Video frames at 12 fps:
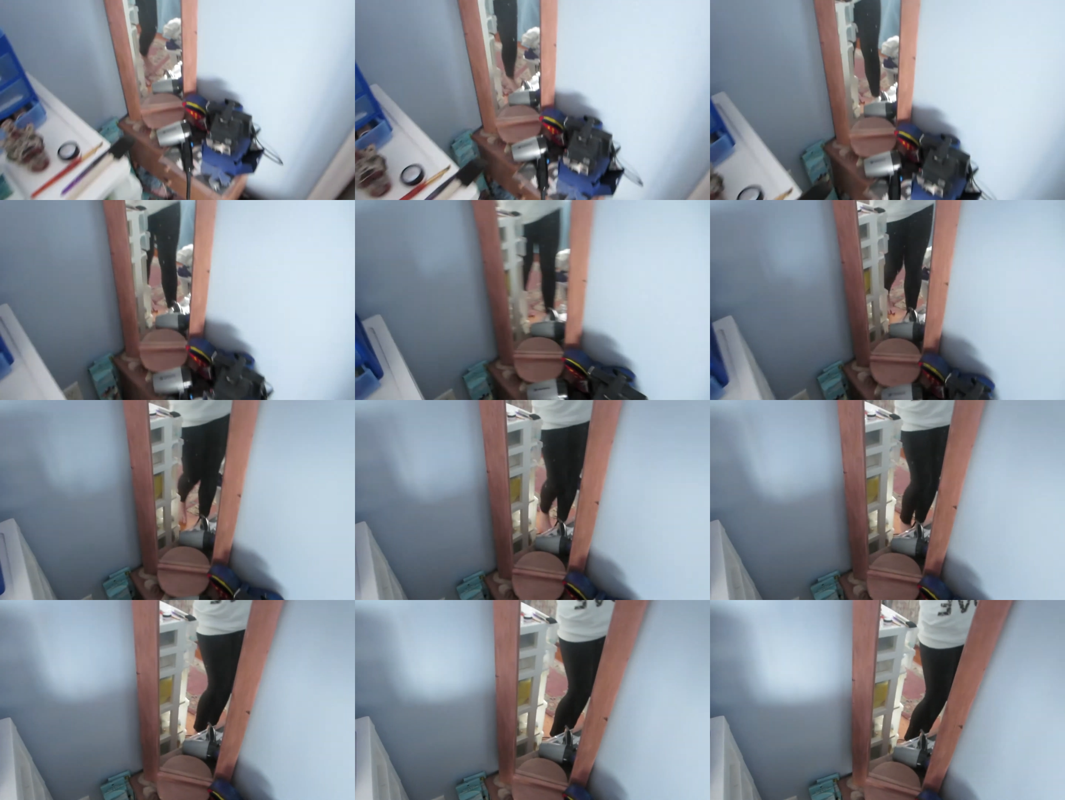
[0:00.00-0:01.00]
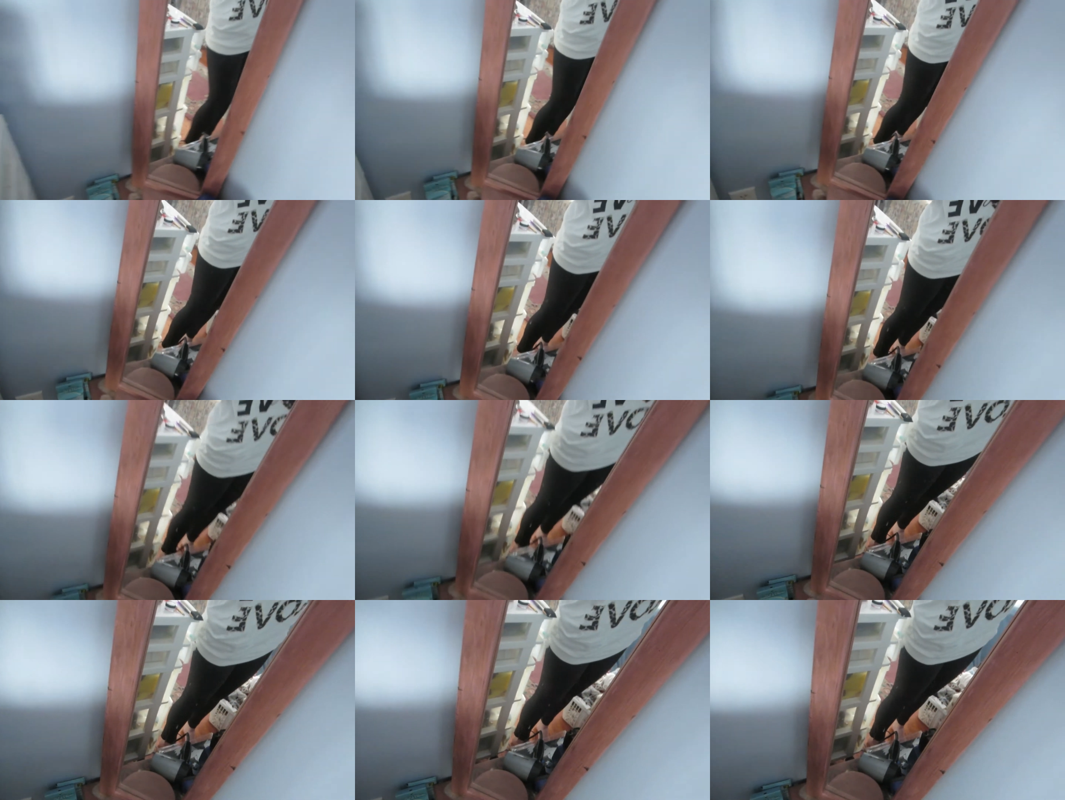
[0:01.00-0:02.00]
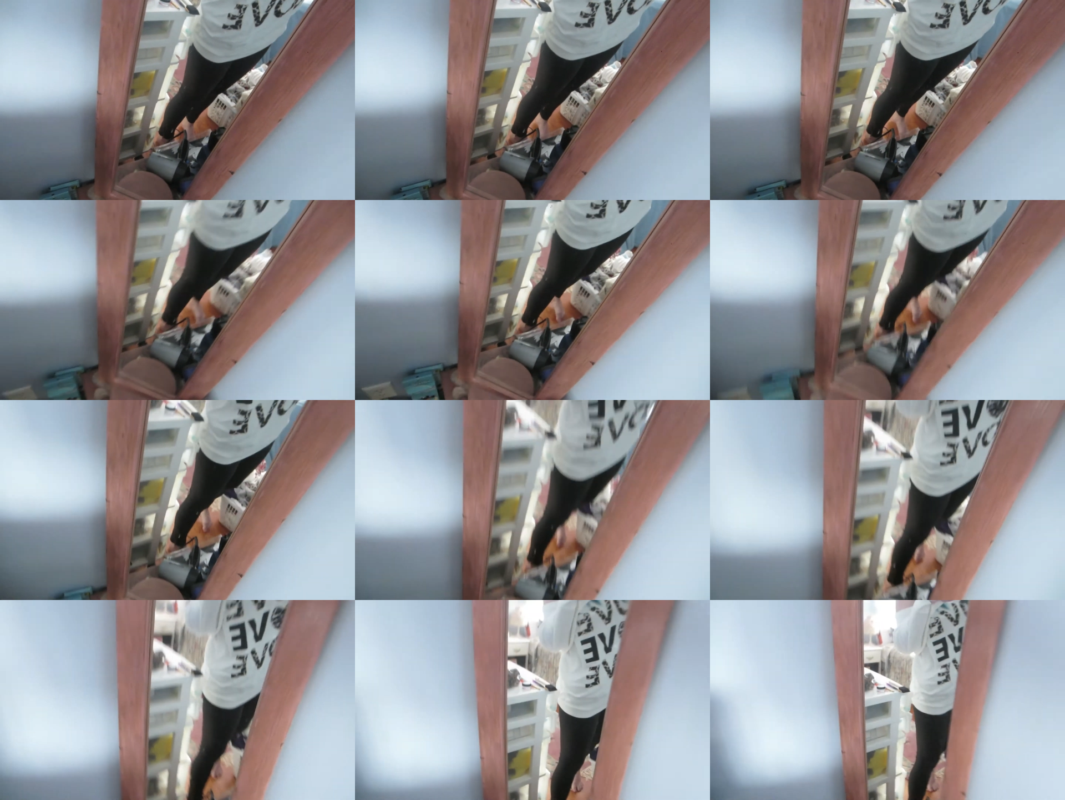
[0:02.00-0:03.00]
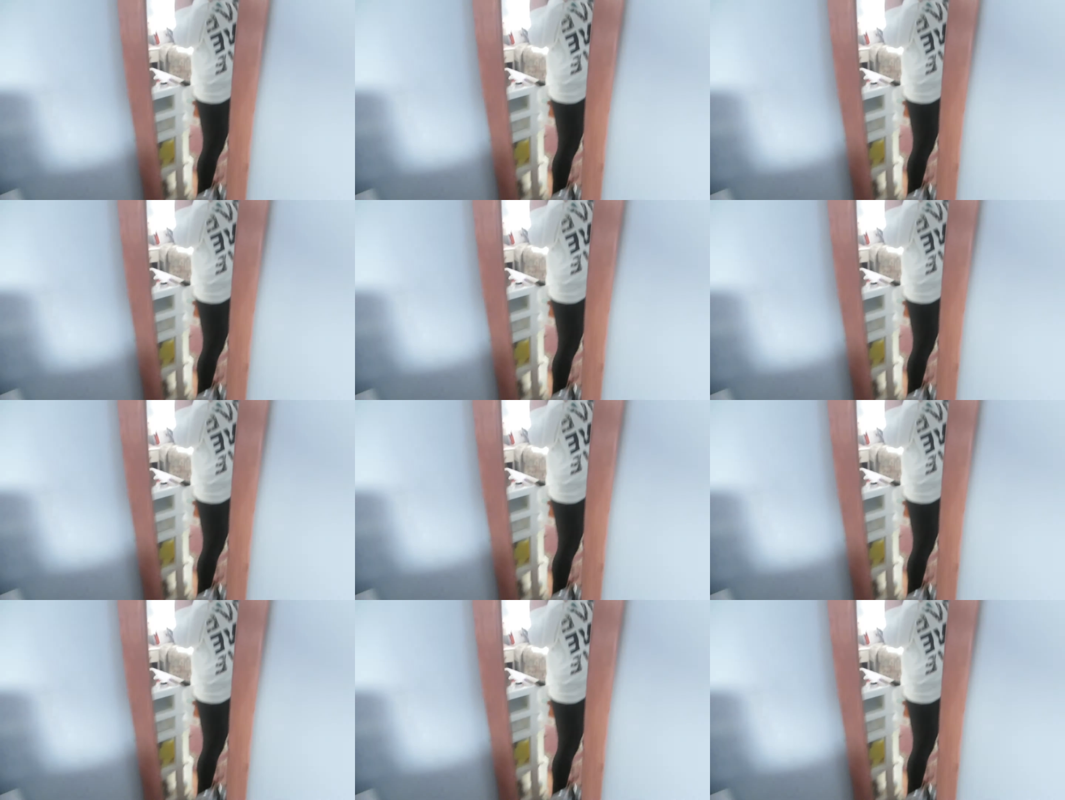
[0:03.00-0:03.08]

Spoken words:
[unreadable: no face in view]